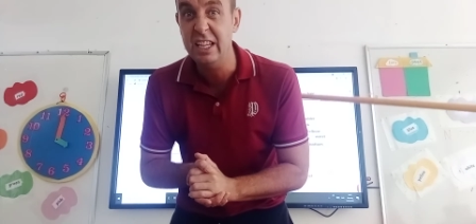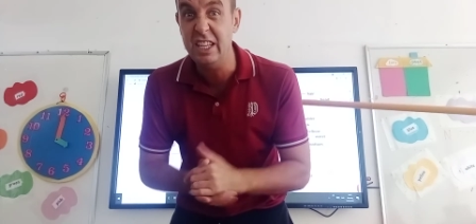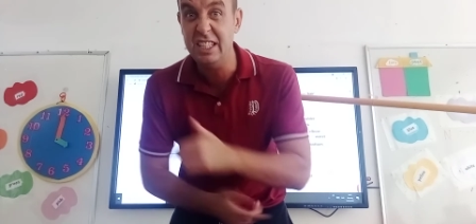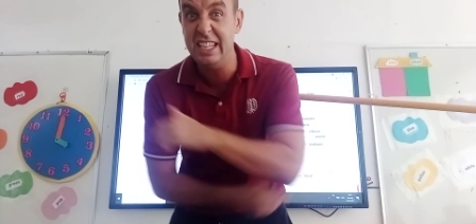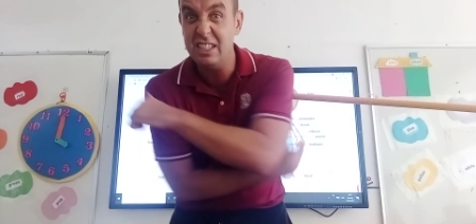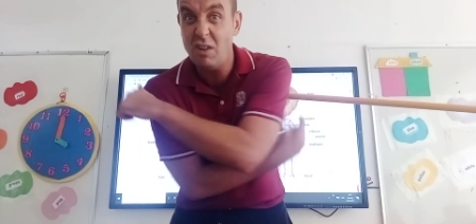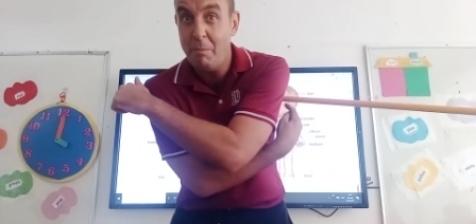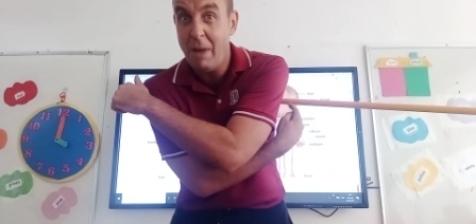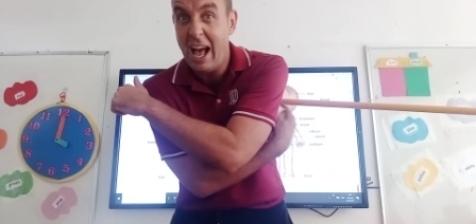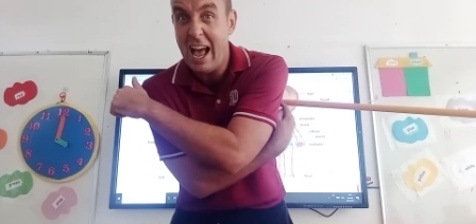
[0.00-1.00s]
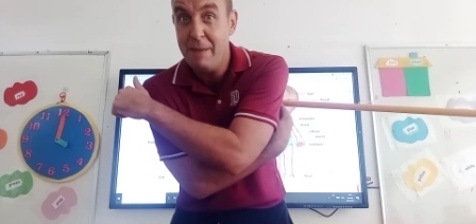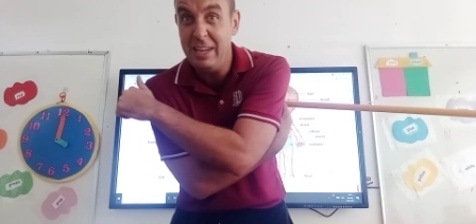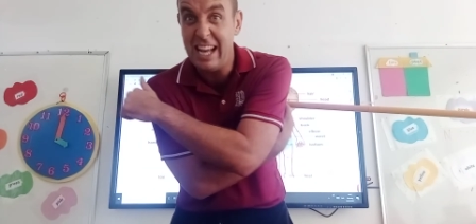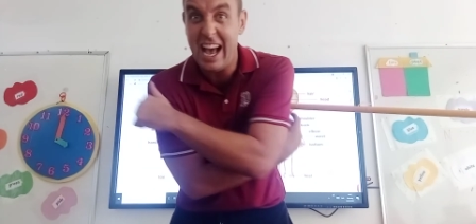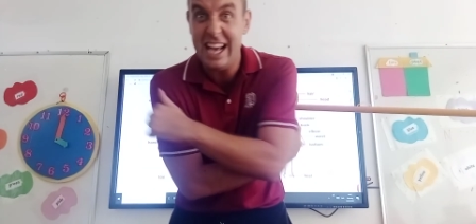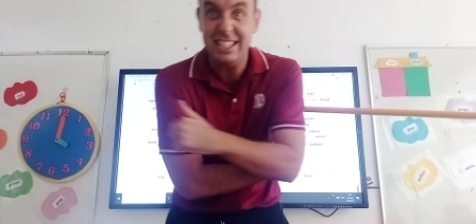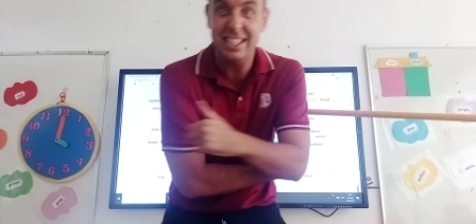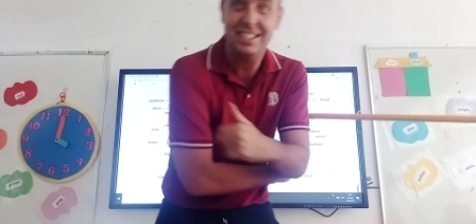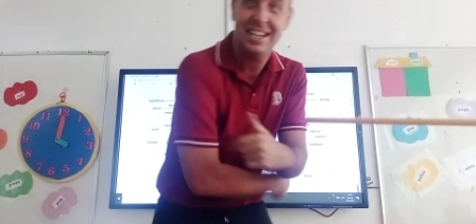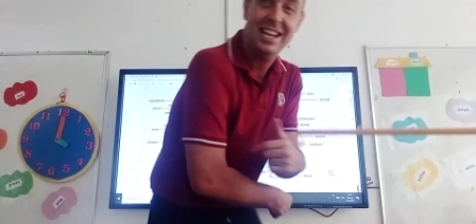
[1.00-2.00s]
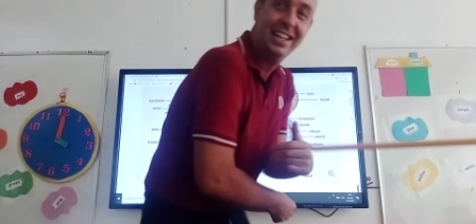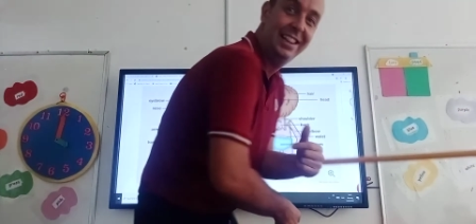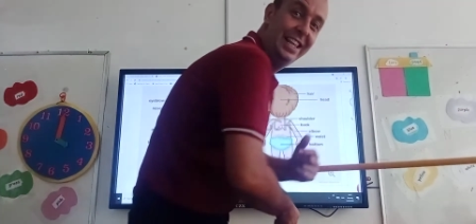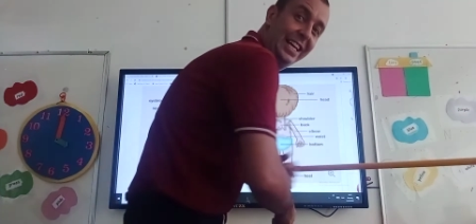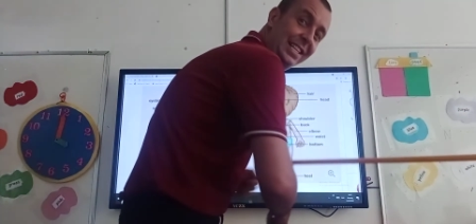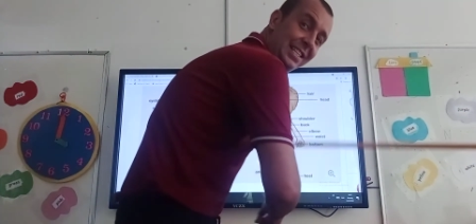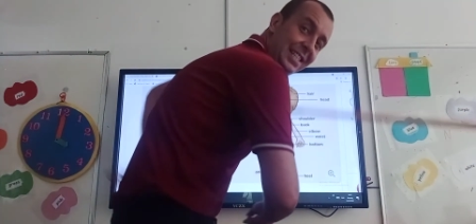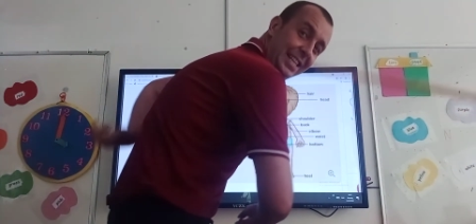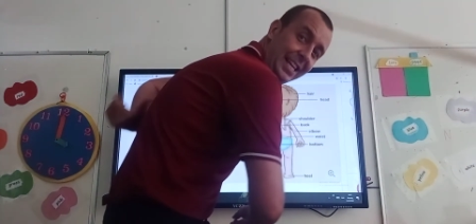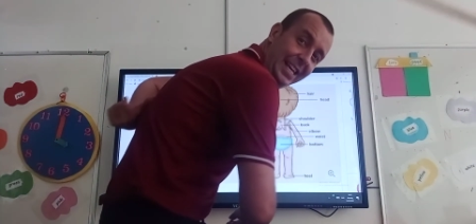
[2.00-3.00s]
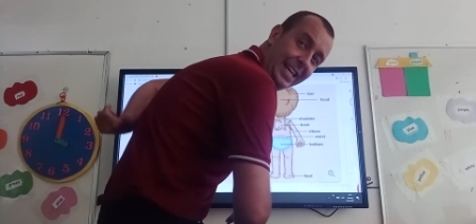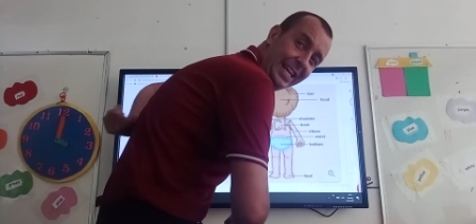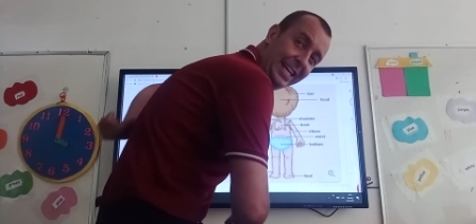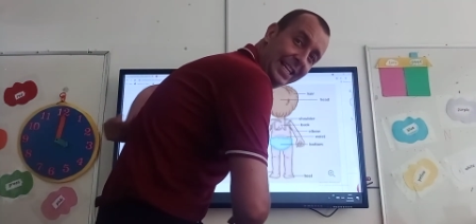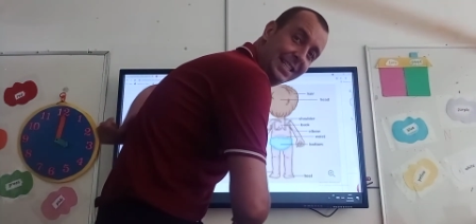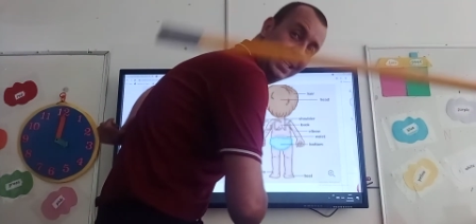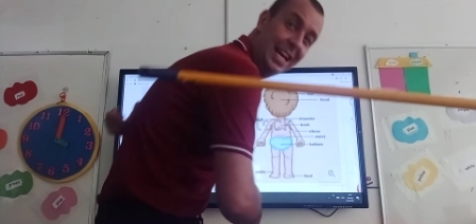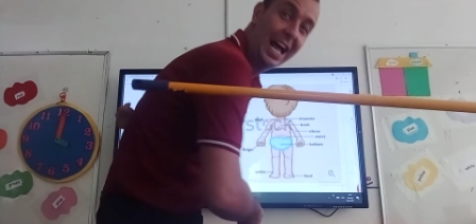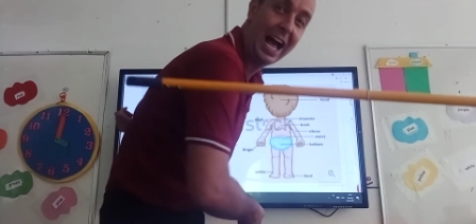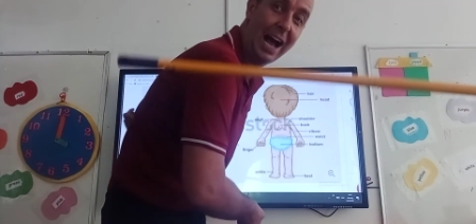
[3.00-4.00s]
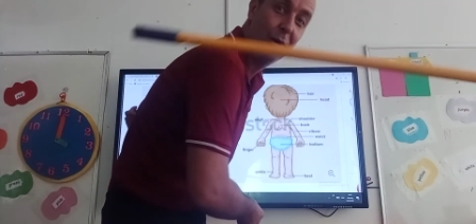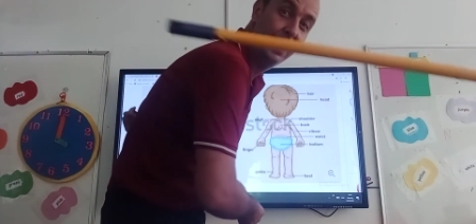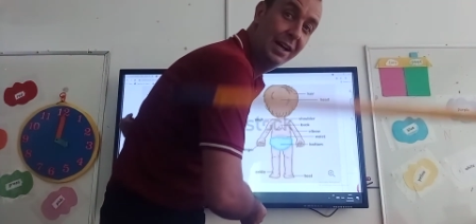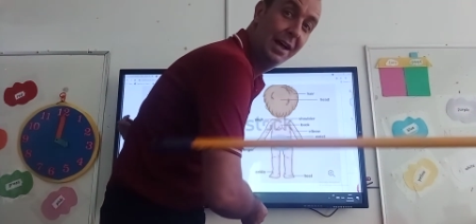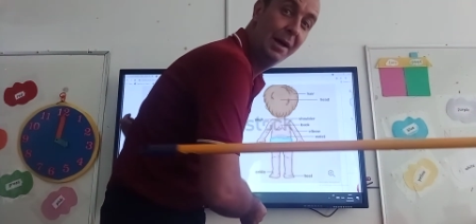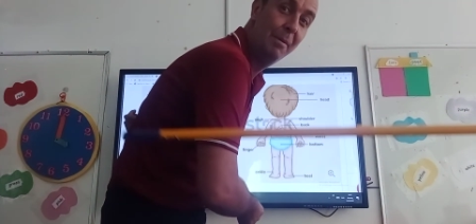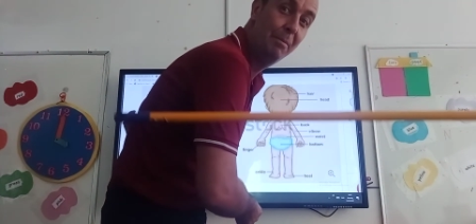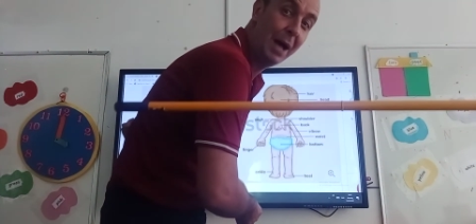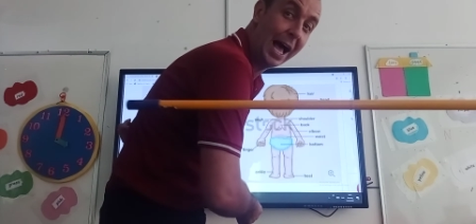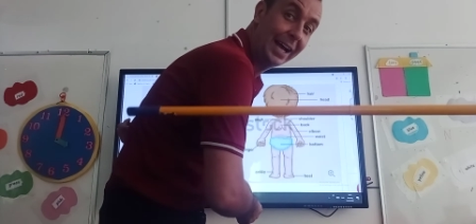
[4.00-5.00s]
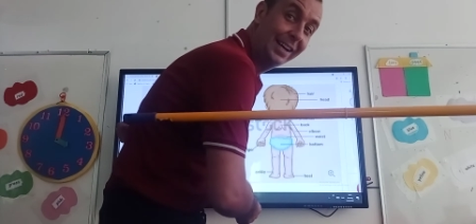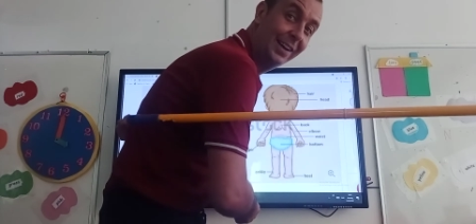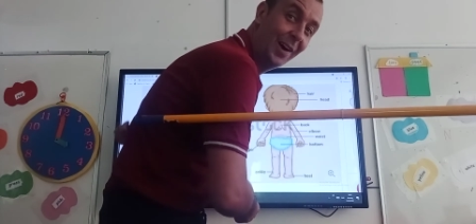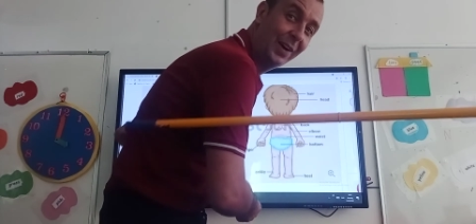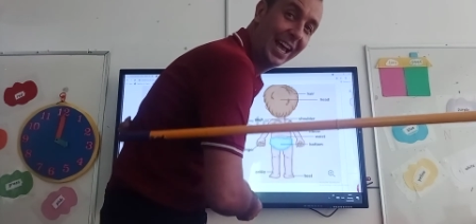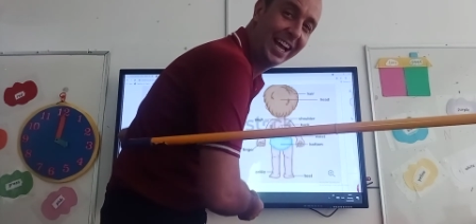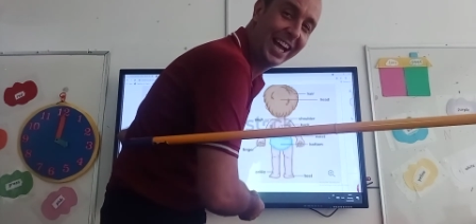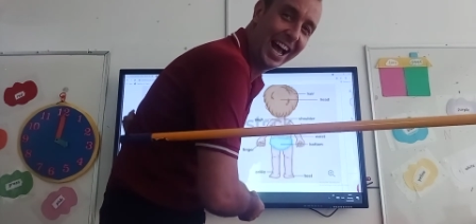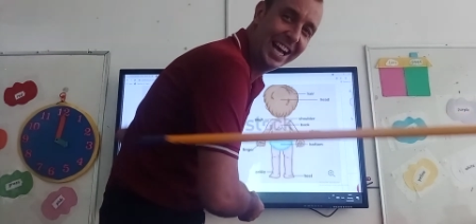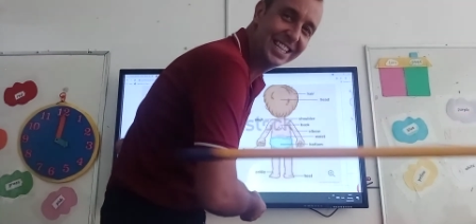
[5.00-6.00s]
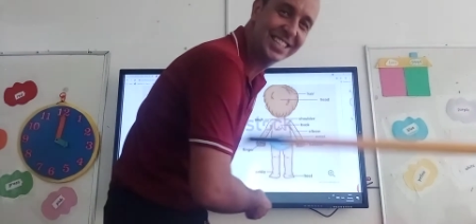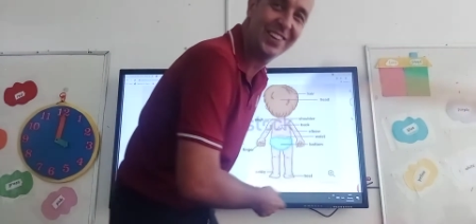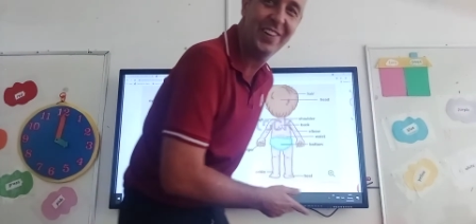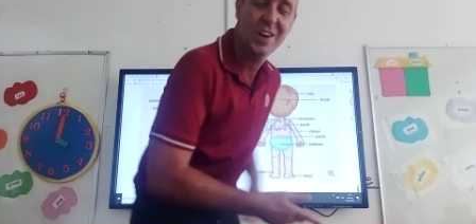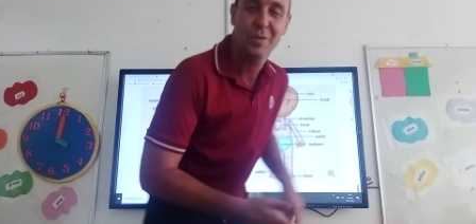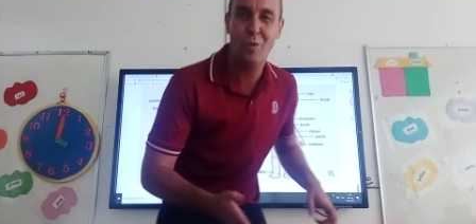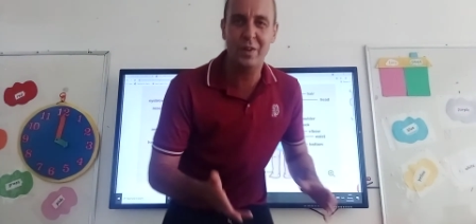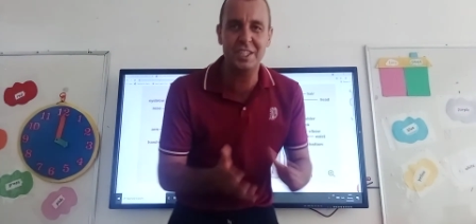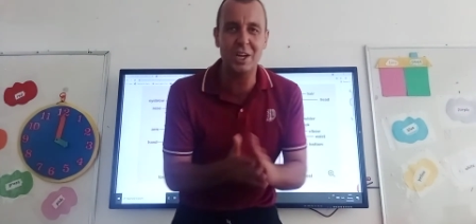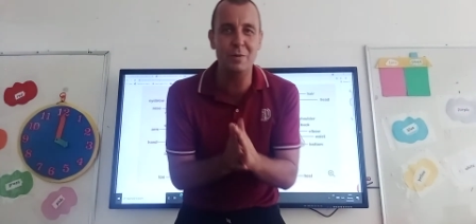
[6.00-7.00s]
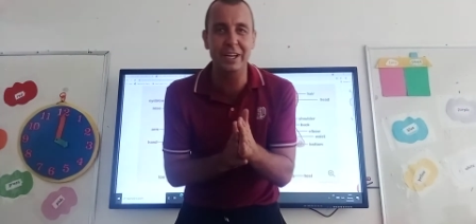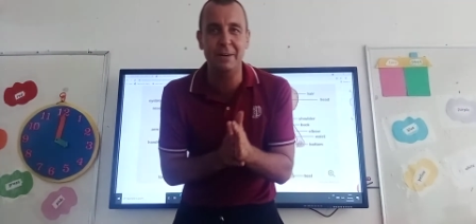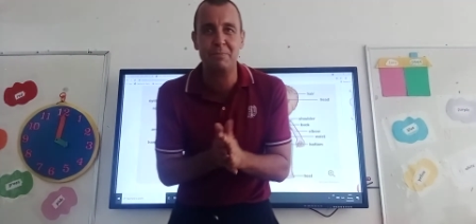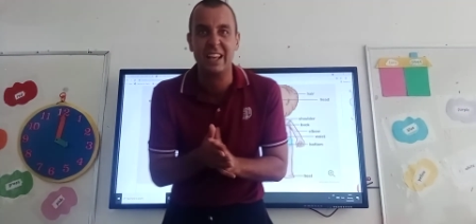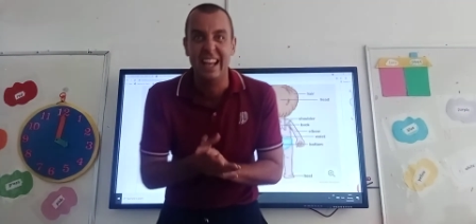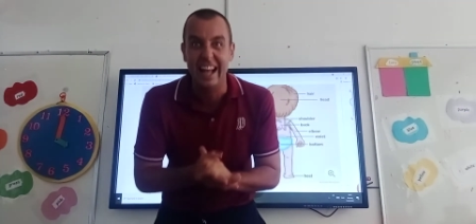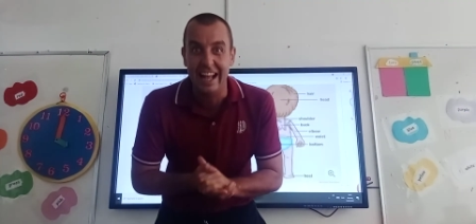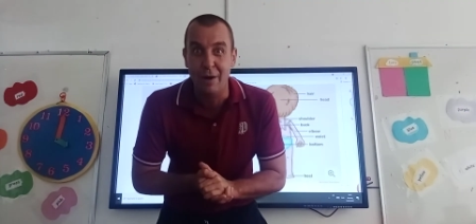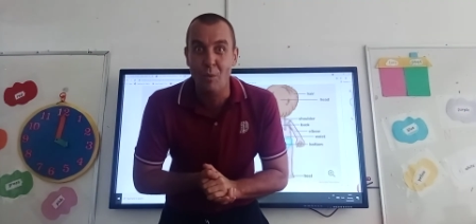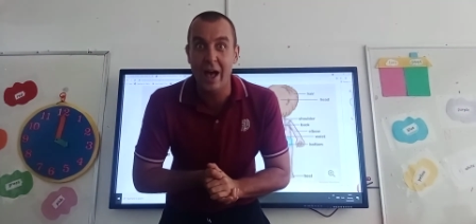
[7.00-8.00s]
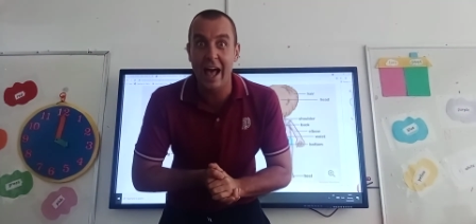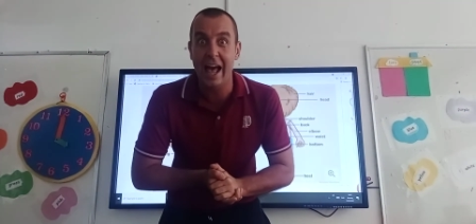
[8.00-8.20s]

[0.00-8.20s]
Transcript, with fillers: You see, it's gone behind me, guys, because this is our back. Okay, guys? So, well, Scooby, where